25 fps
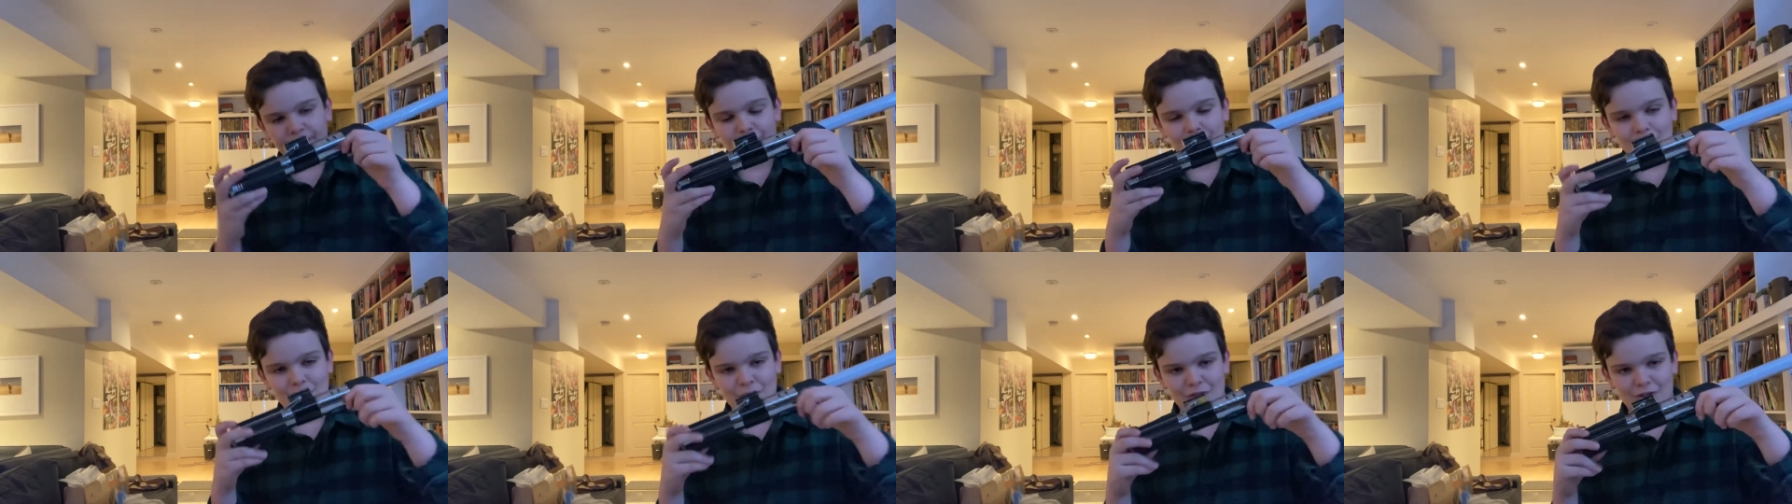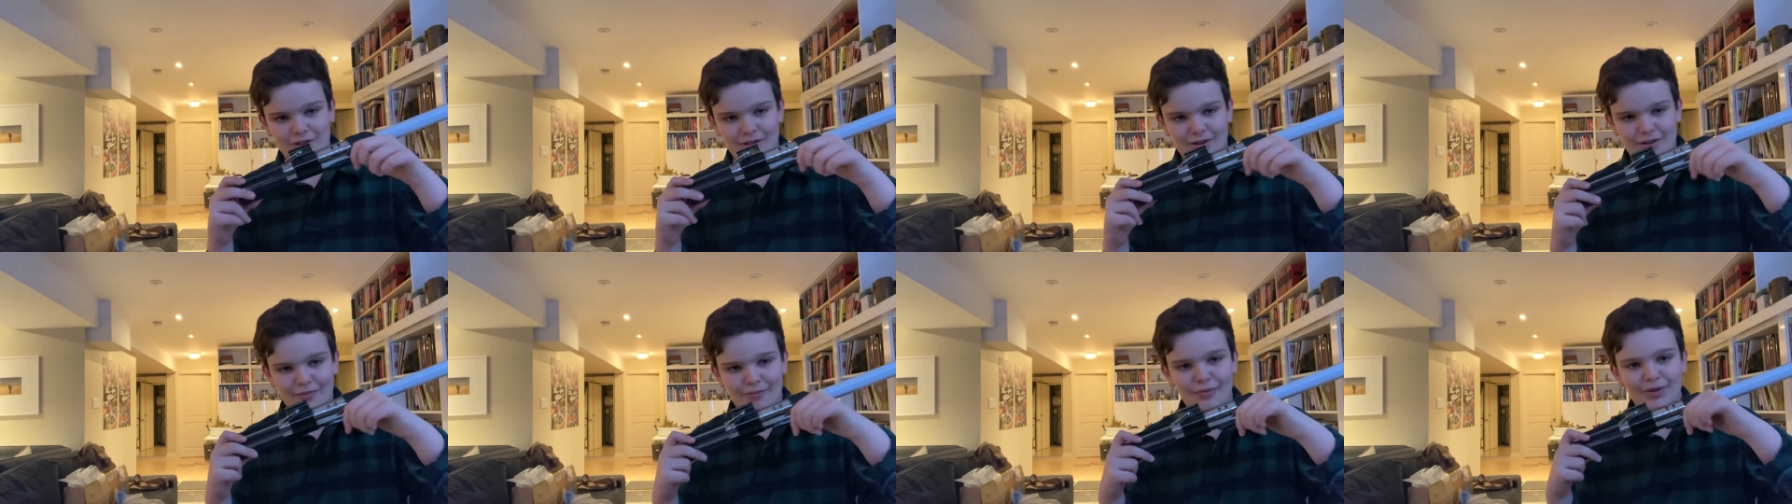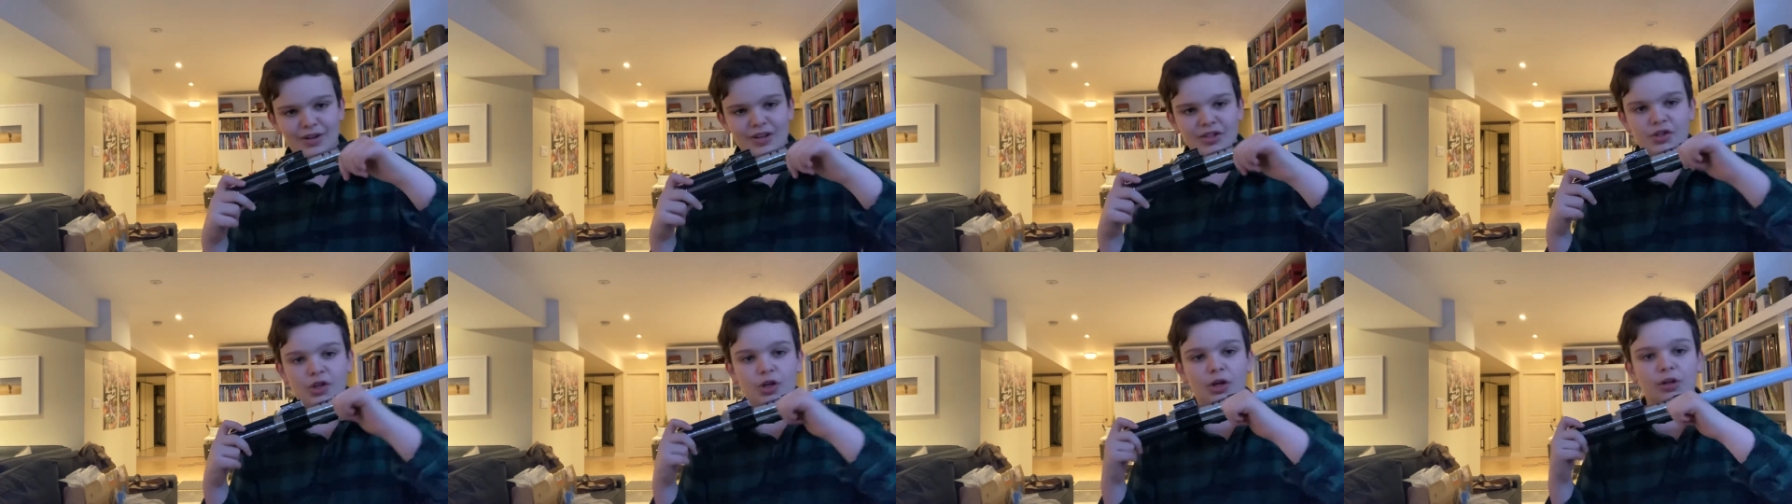version of
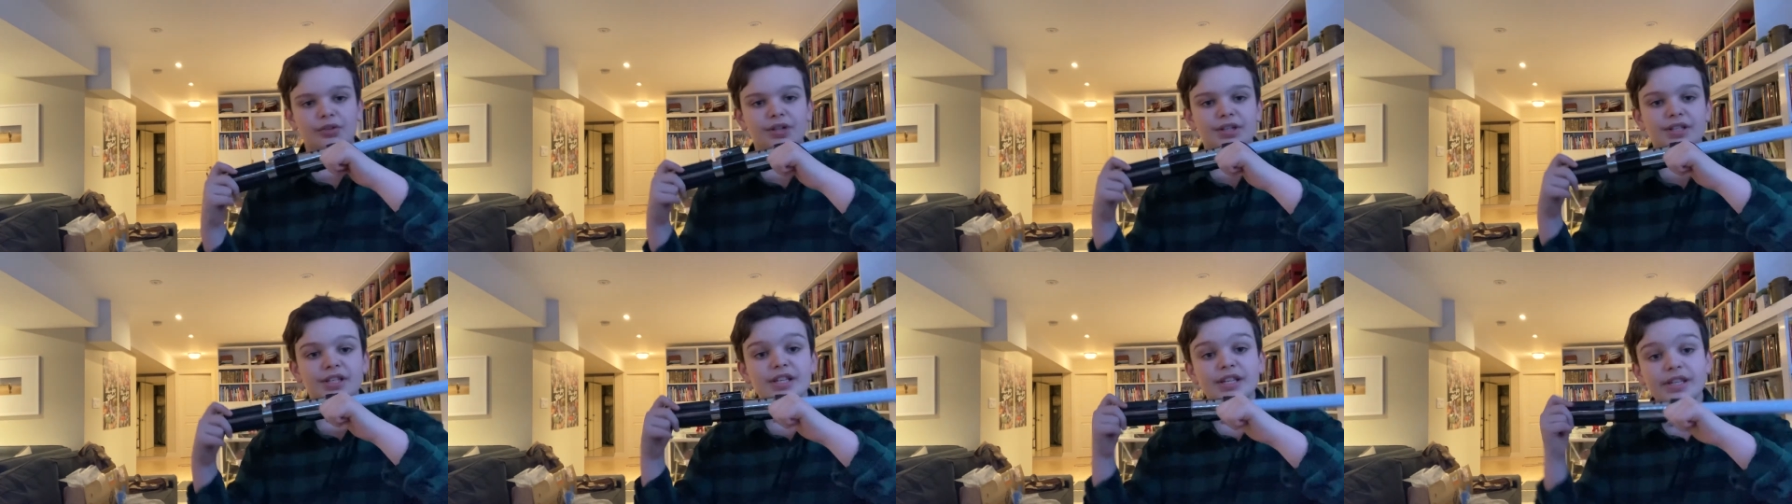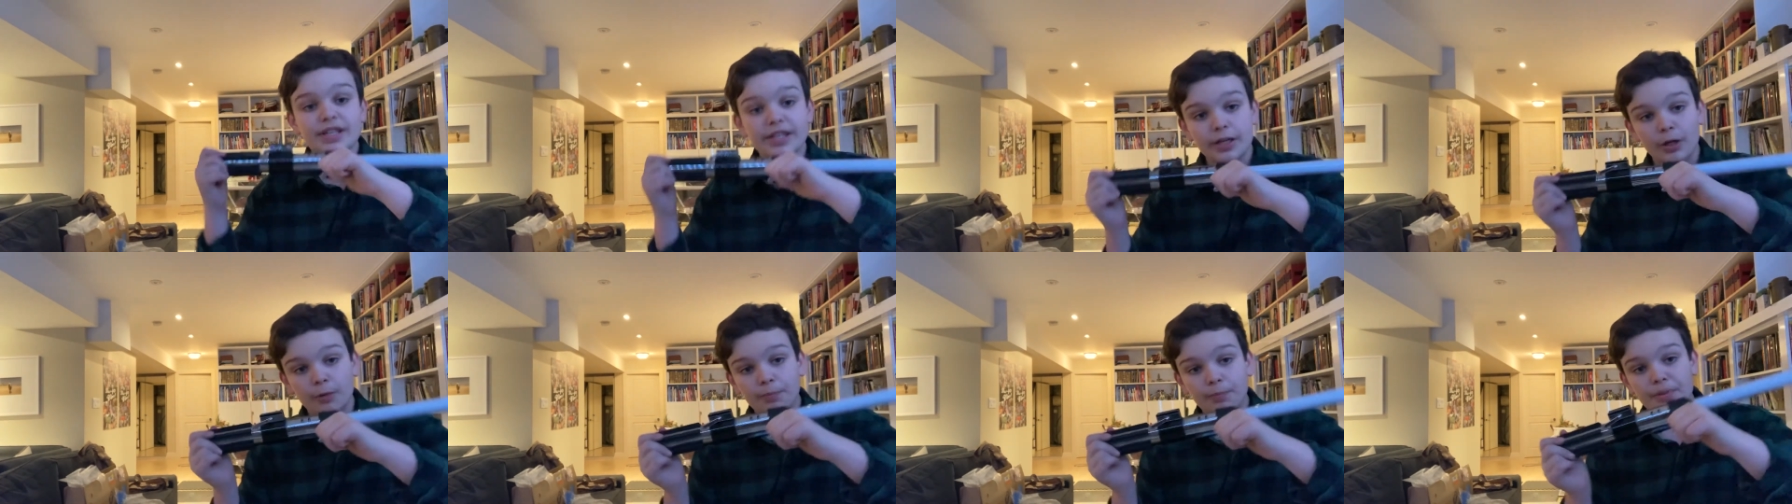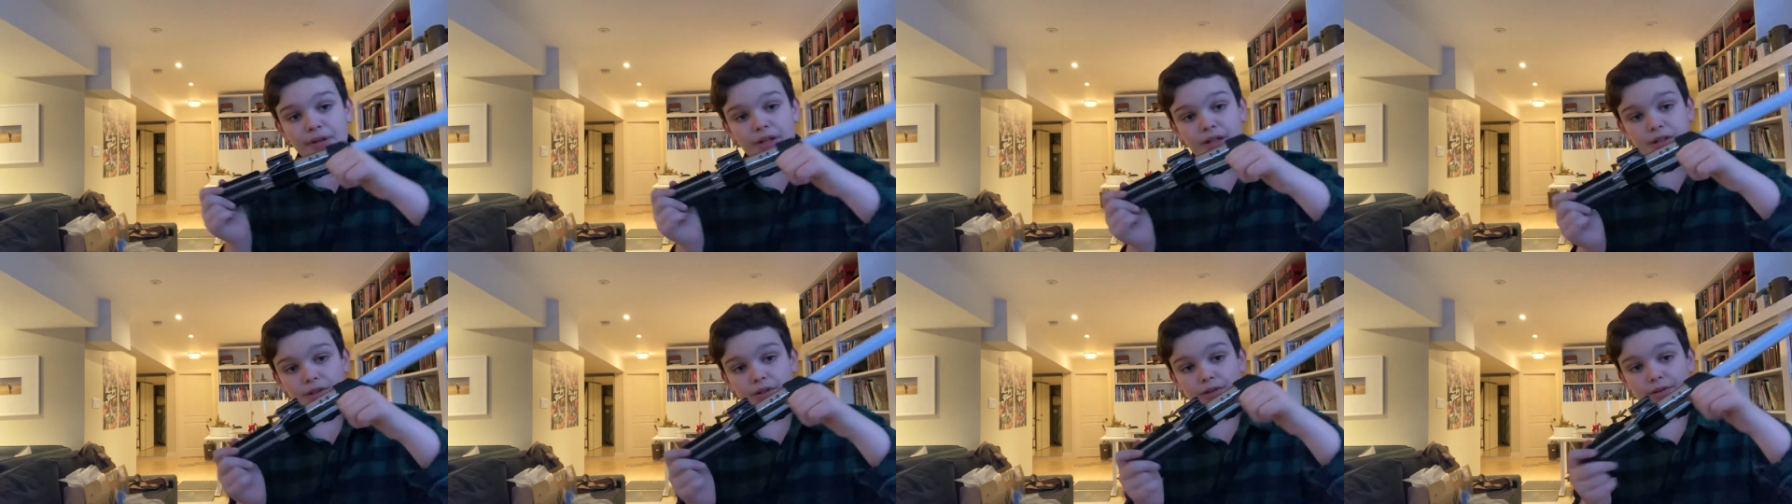what is called a
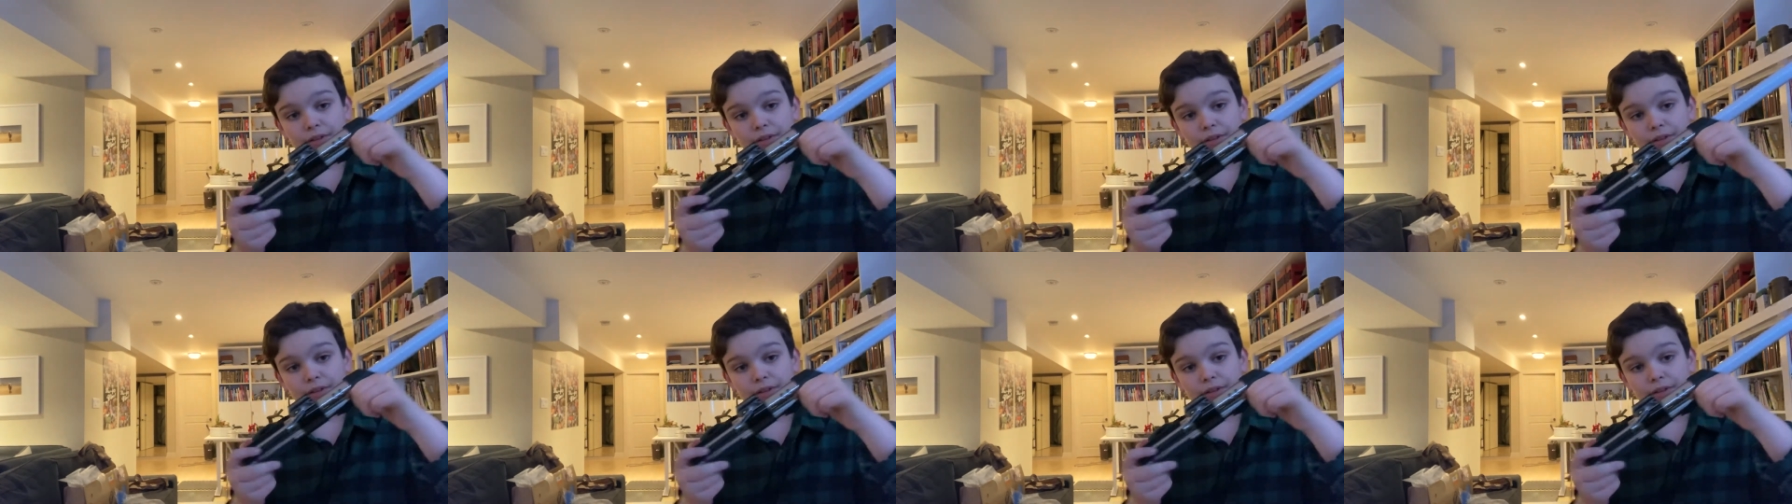neopixel.